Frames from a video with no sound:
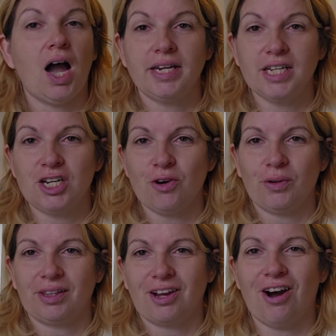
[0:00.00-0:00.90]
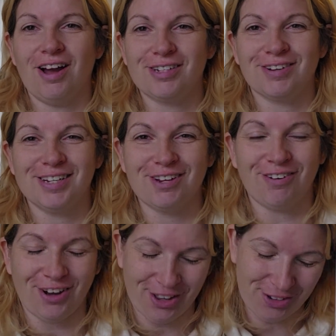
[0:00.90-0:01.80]
I did know what the cost was
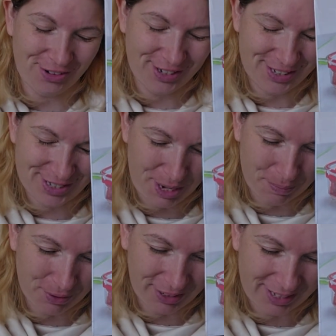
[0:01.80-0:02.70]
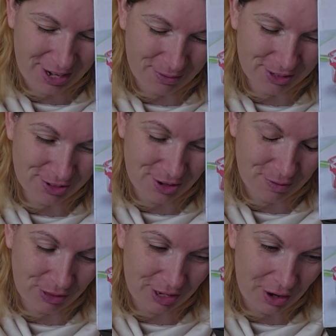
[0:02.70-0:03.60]
of all 3 separately. Now I'm just trying
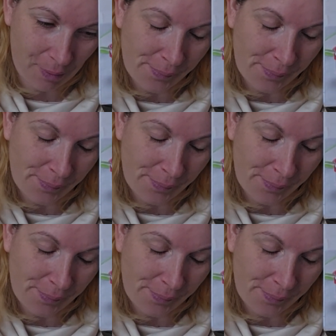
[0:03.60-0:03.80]
to think.